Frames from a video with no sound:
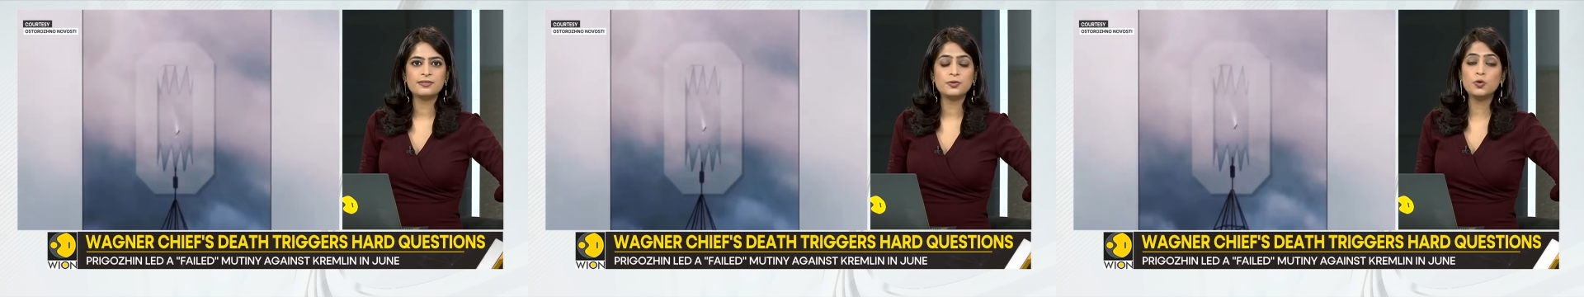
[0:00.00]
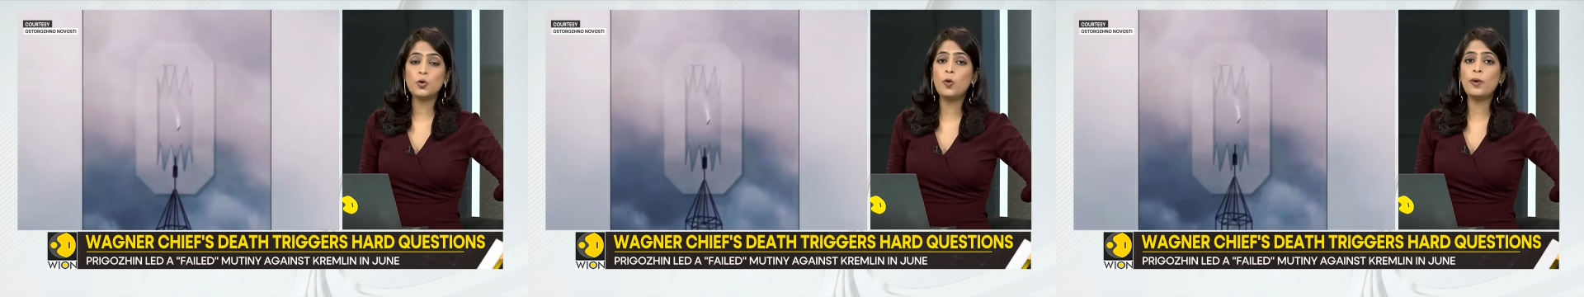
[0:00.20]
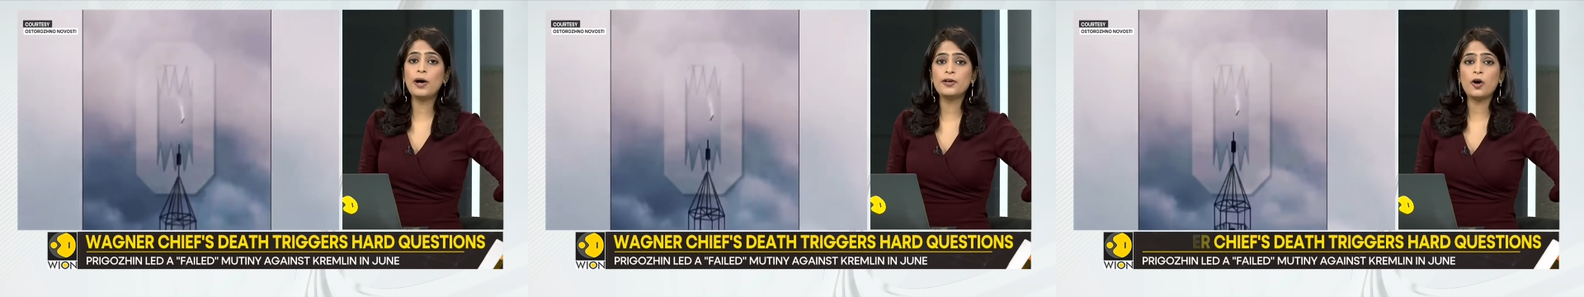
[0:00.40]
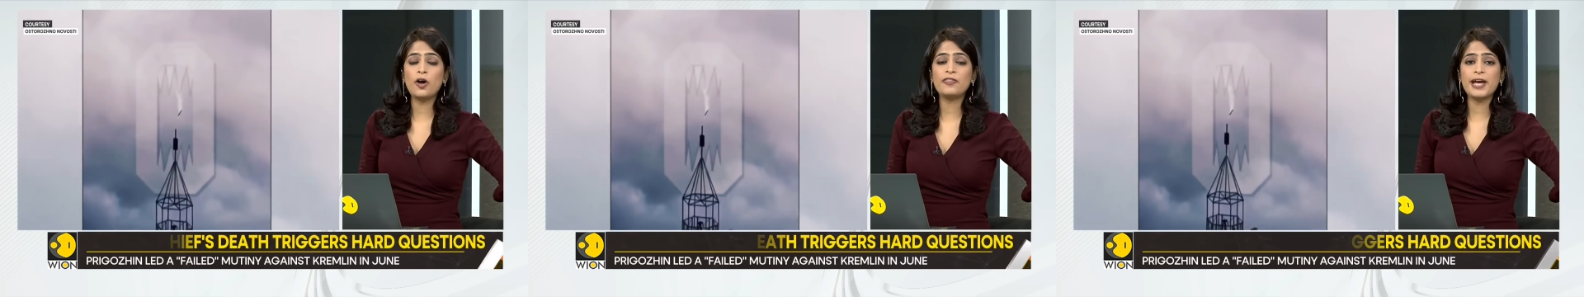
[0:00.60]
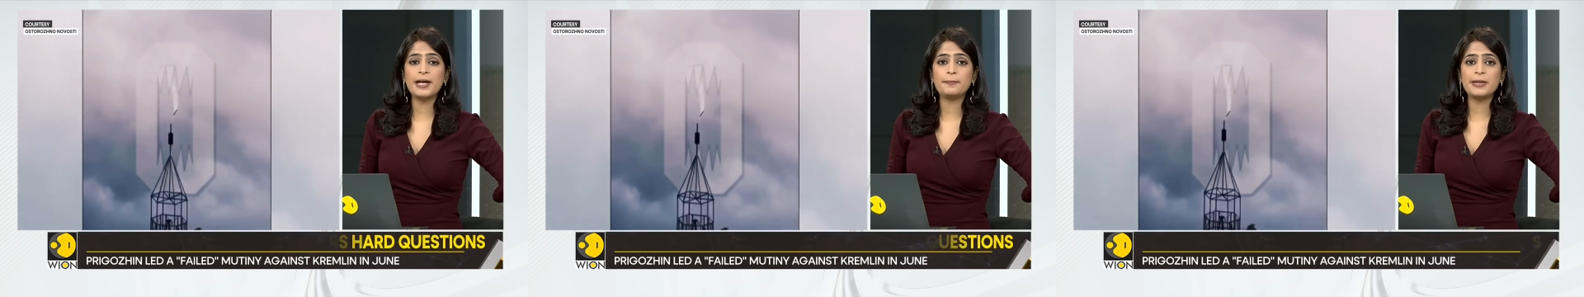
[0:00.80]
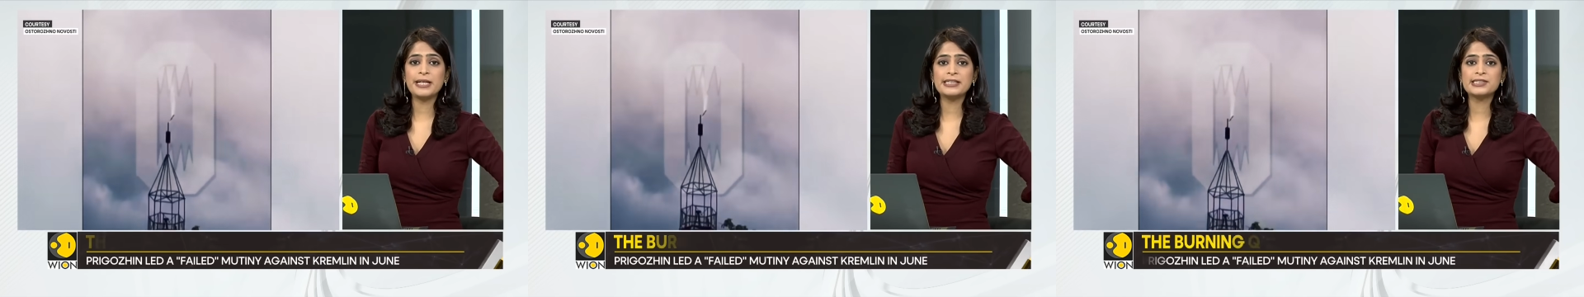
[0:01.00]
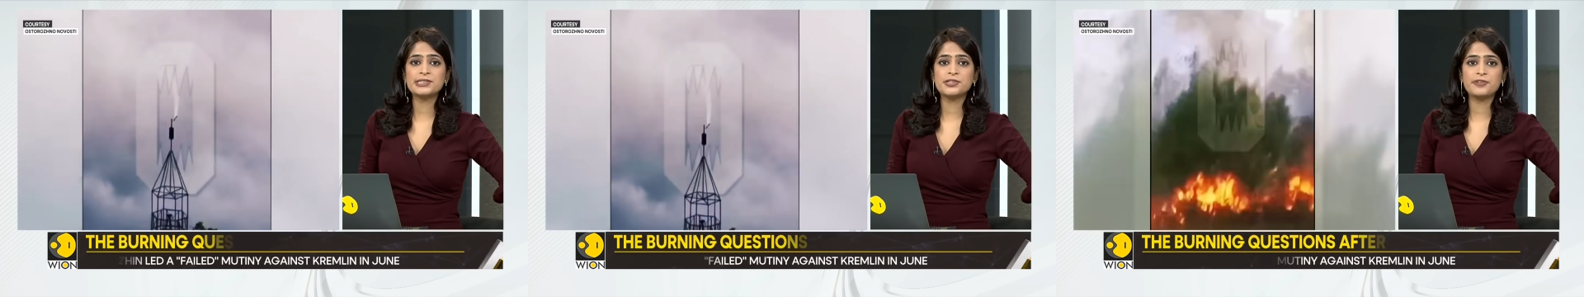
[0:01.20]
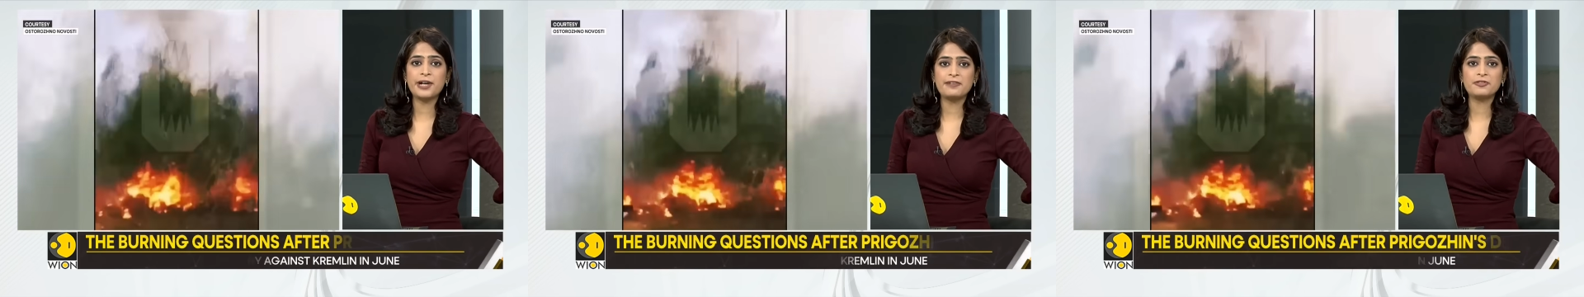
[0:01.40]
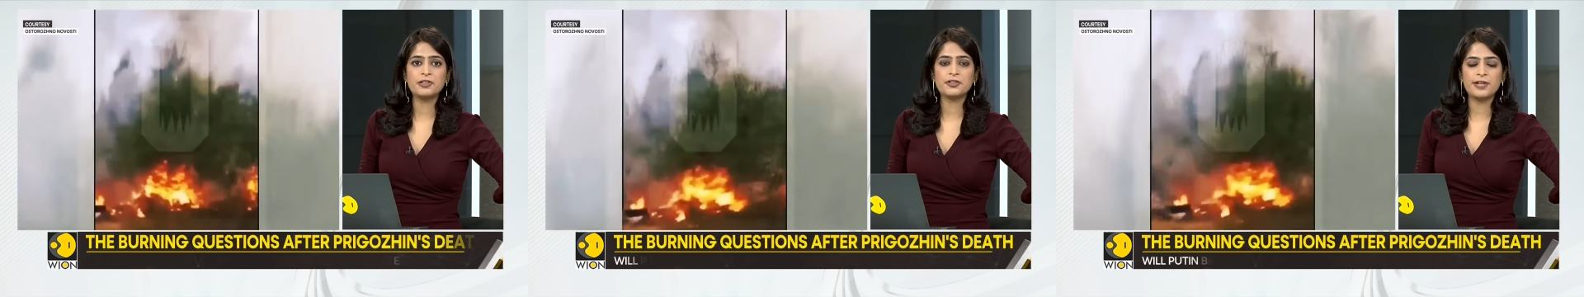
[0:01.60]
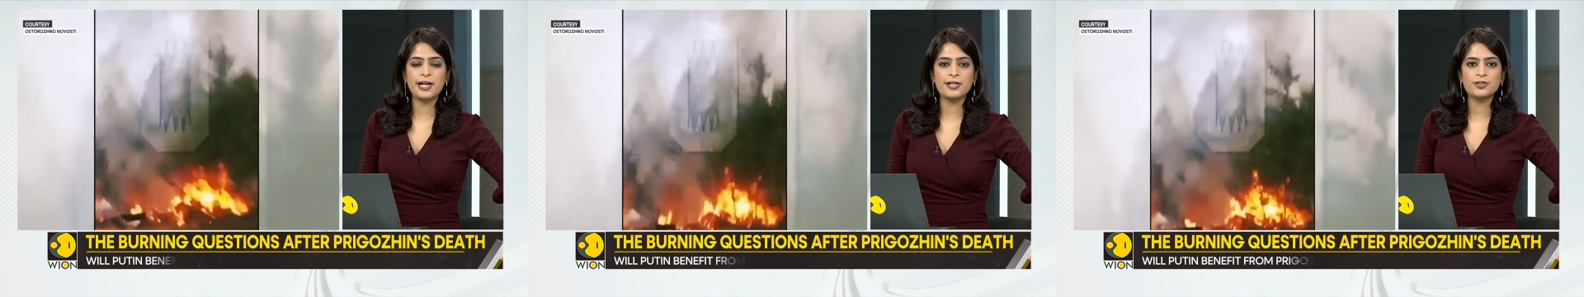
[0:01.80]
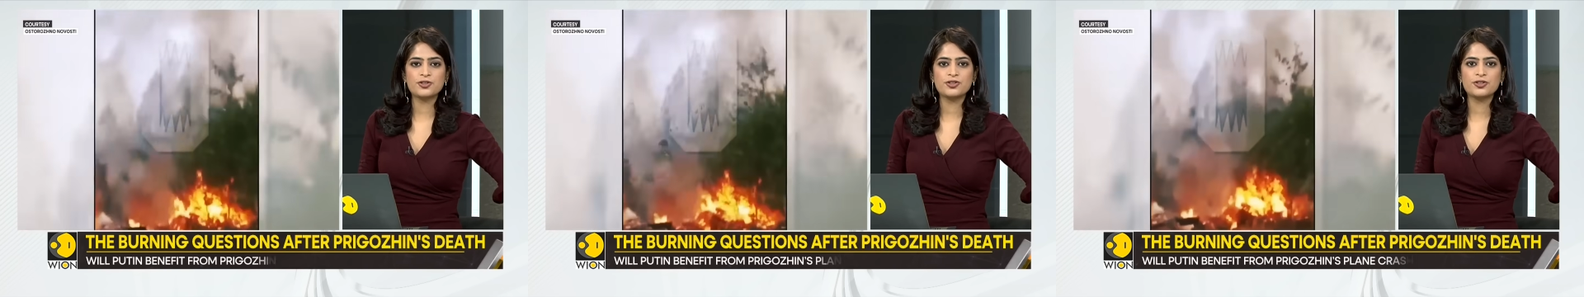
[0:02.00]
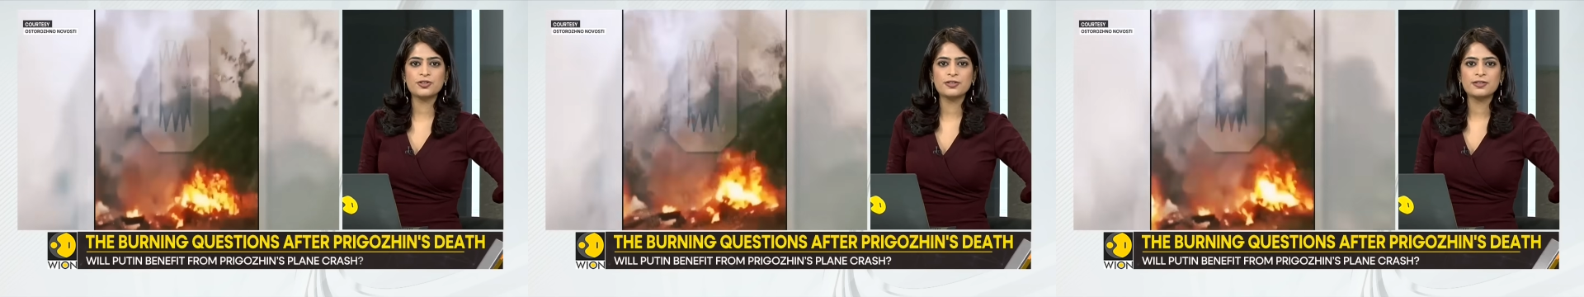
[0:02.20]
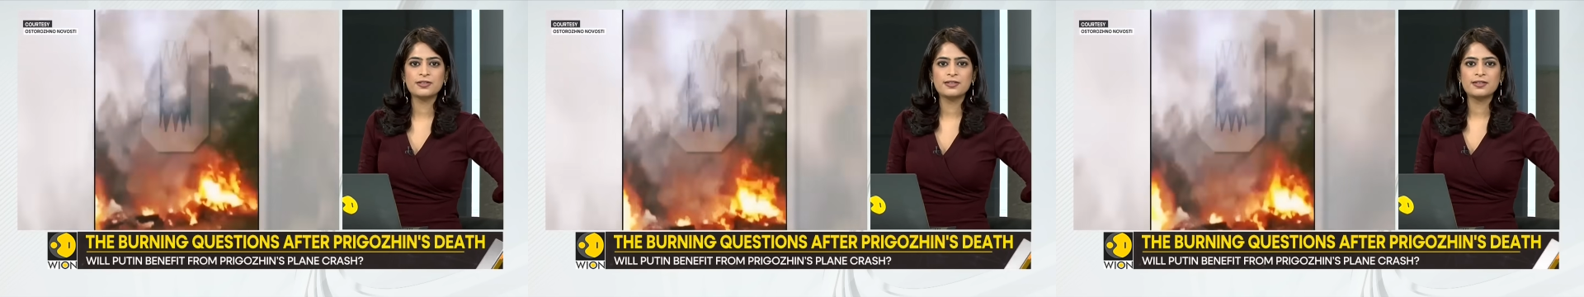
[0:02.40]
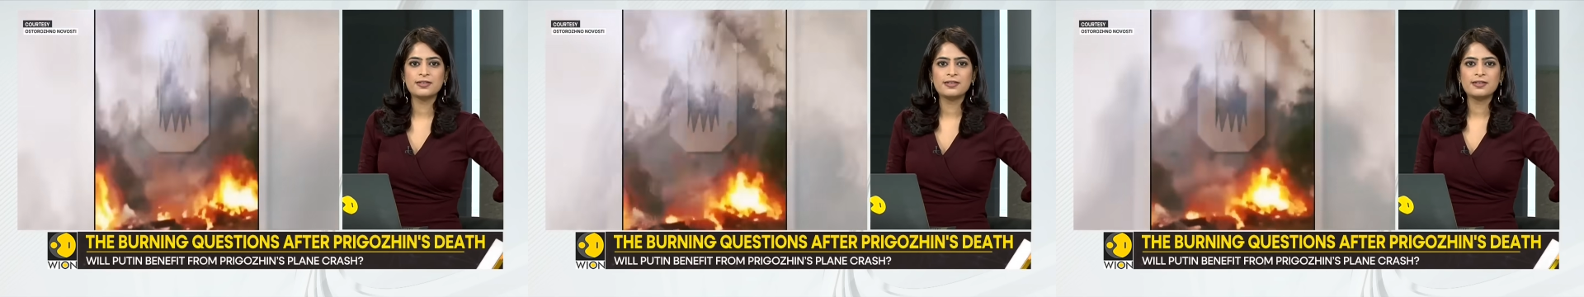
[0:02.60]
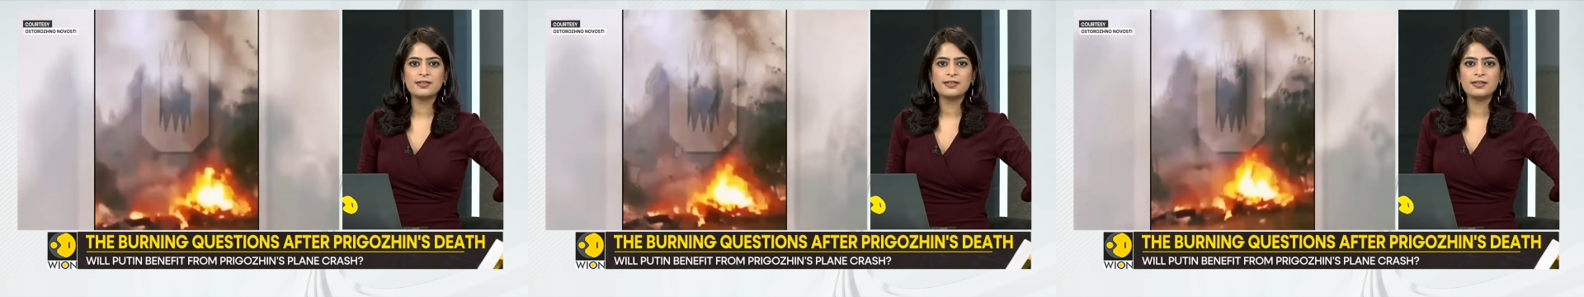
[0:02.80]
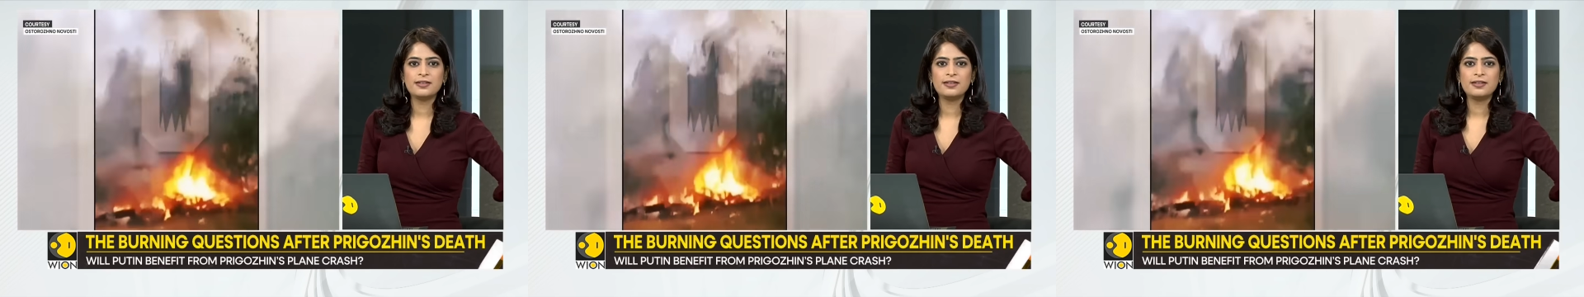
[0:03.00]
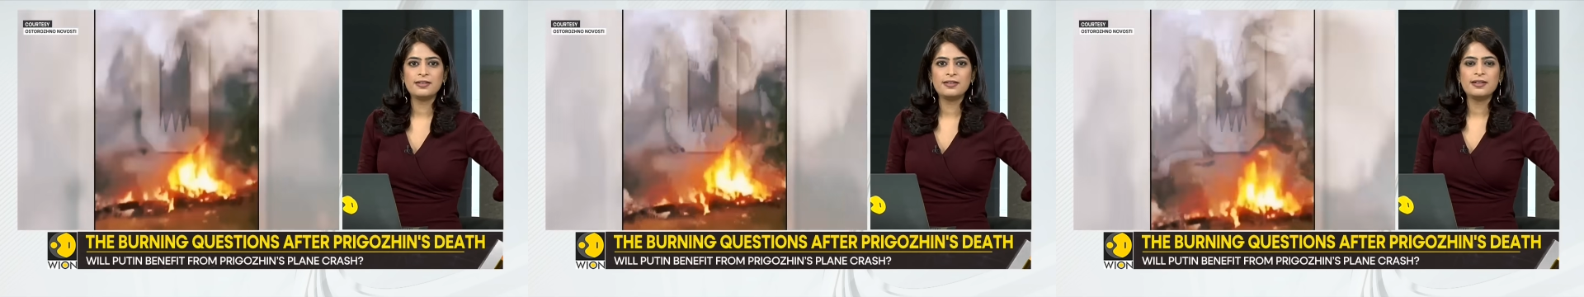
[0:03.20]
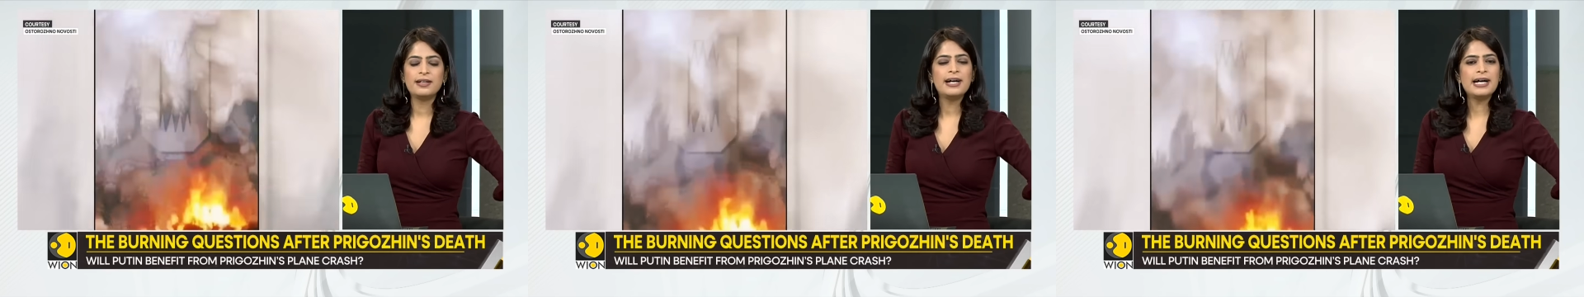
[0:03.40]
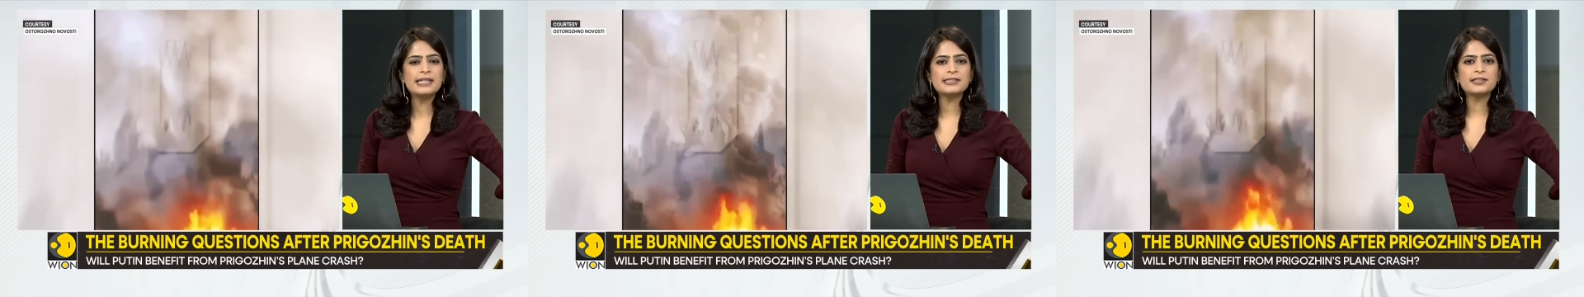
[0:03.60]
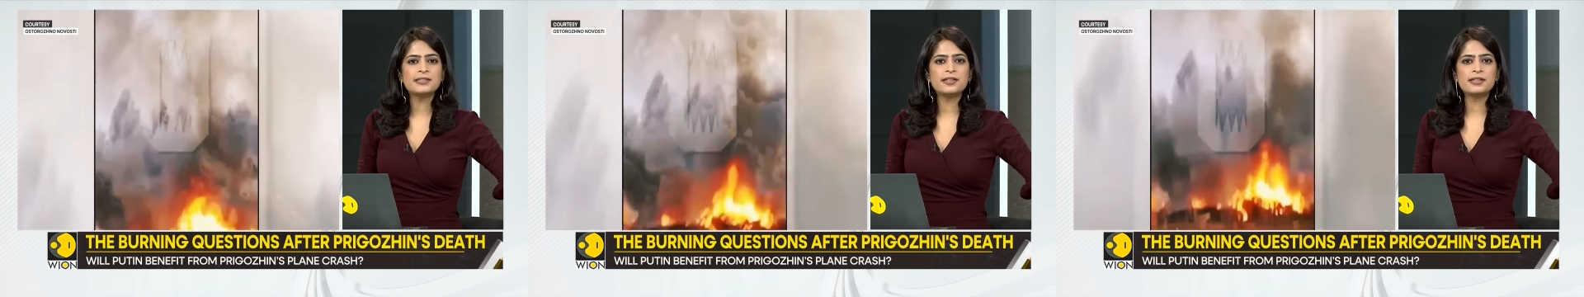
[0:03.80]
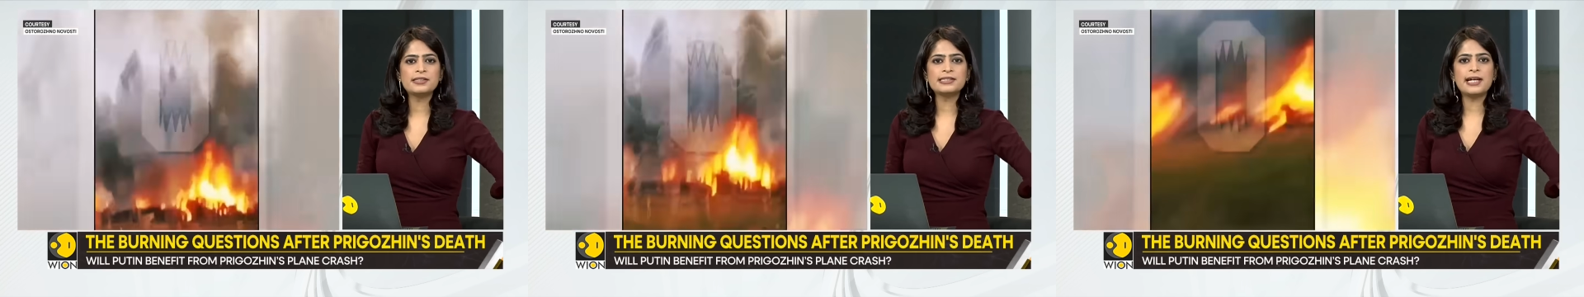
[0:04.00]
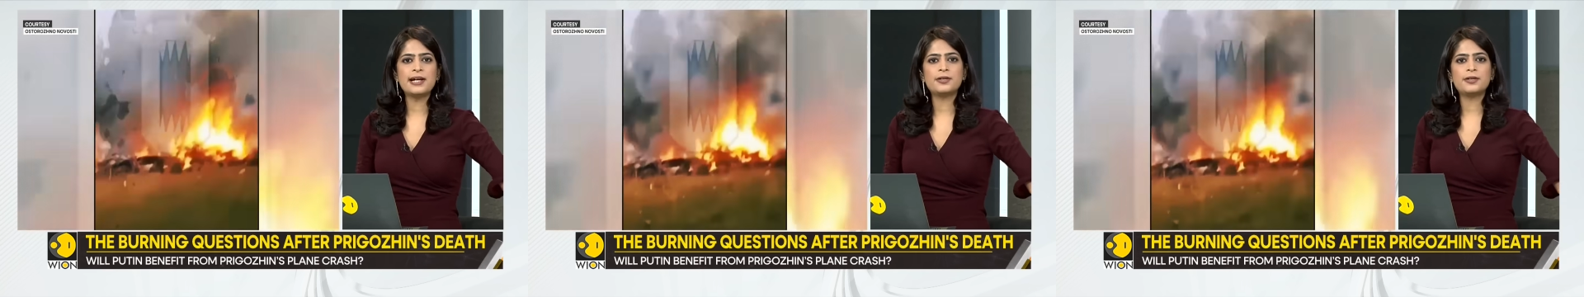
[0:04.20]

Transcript: No one on that plane survived the crash. As it turns